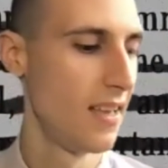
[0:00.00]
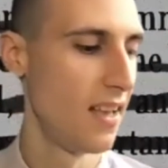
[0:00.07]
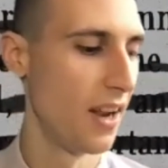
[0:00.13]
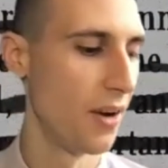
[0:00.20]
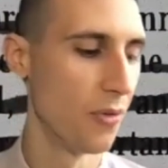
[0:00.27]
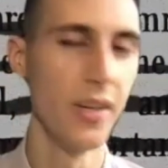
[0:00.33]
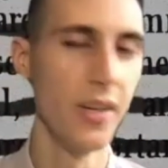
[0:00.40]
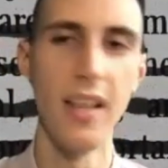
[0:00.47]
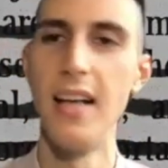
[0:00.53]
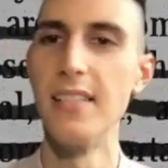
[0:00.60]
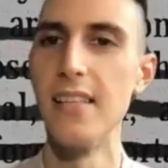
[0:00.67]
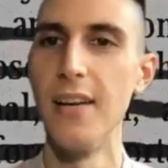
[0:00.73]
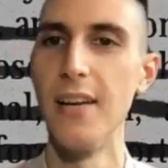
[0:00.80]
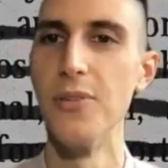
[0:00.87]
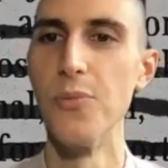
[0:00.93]
And I realized
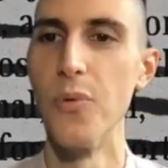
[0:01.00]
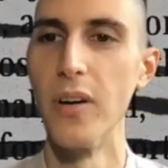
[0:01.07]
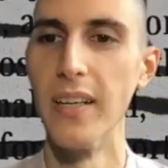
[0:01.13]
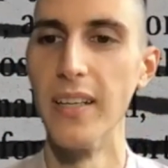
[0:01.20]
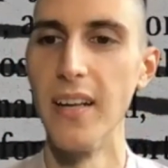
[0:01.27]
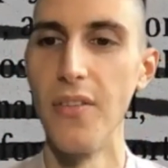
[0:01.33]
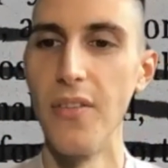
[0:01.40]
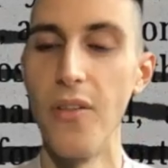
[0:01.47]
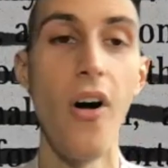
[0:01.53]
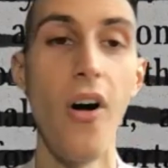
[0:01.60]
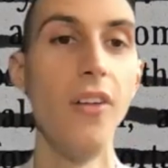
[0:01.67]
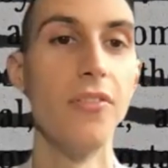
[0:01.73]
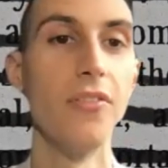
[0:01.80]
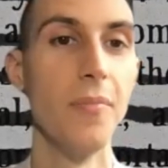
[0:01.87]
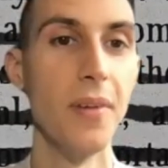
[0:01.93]
that I was working down the
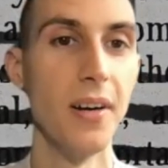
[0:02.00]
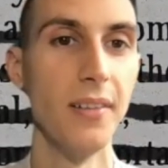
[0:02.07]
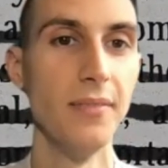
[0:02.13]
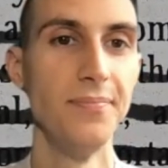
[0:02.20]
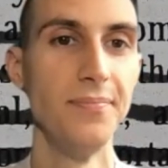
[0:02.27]
hall from her.